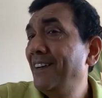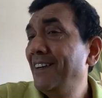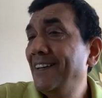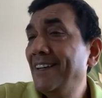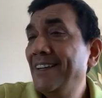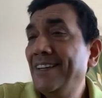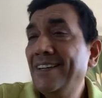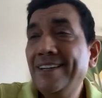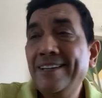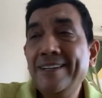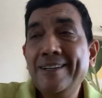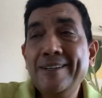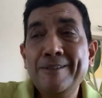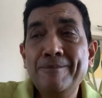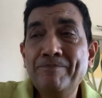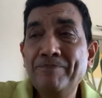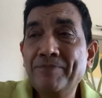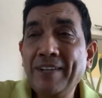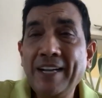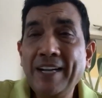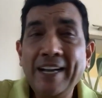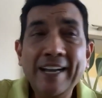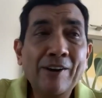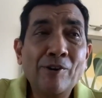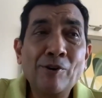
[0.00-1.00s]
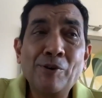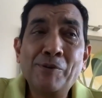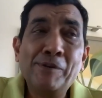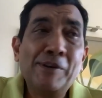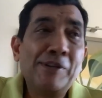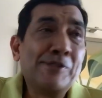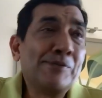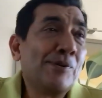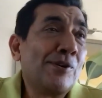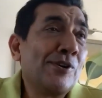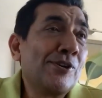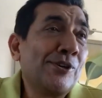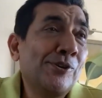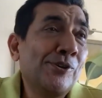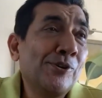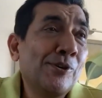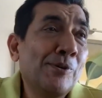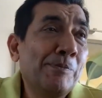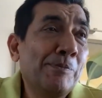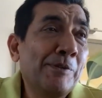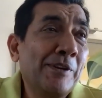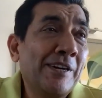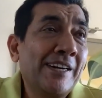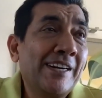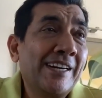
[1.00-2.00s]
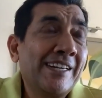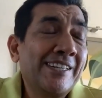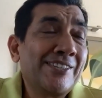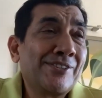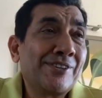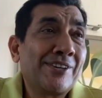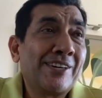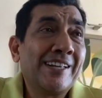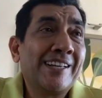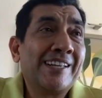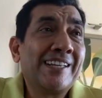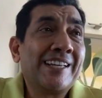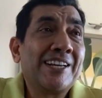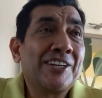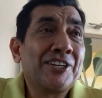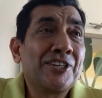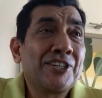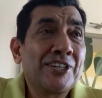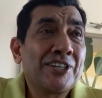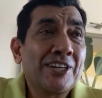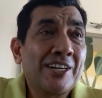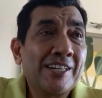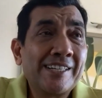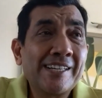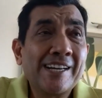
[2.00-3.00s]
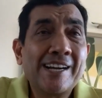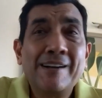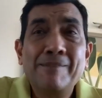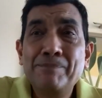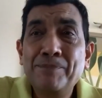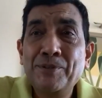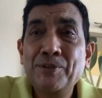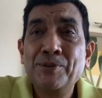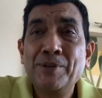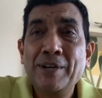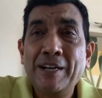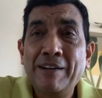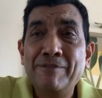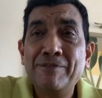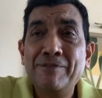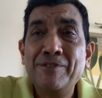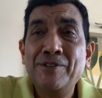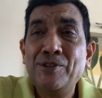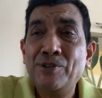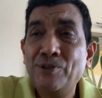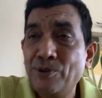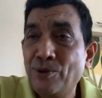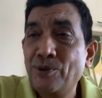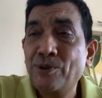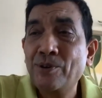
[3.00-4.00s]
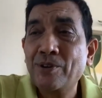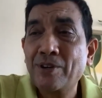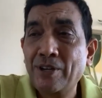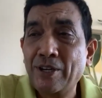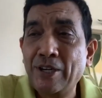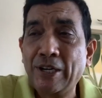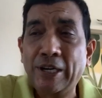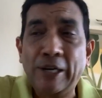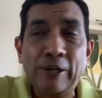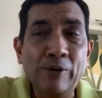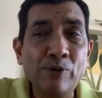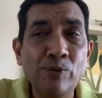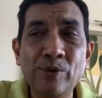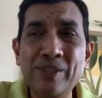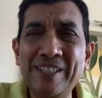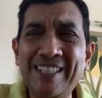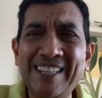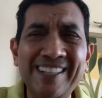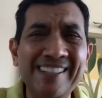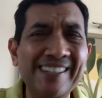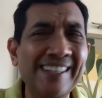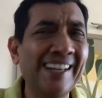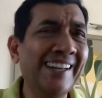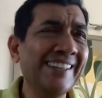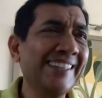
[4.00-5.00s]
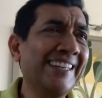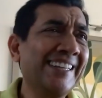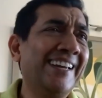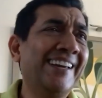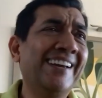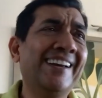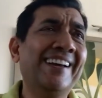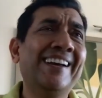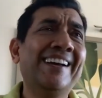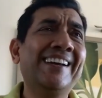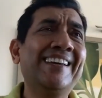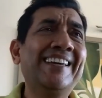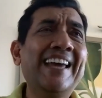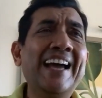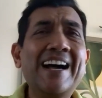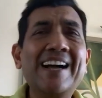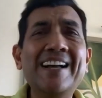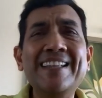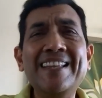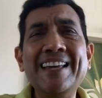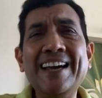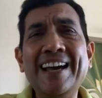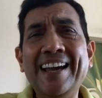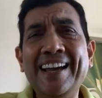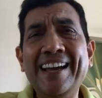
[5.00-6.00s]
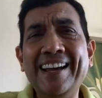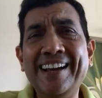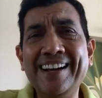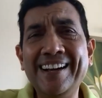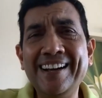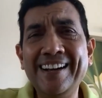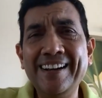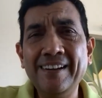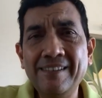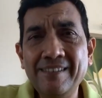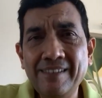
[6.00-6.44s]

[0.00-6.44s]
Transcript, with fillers: uh, I always wanted to open a restaurant. I said, "Shut up! You have no clue." He said, "Kya jayega?"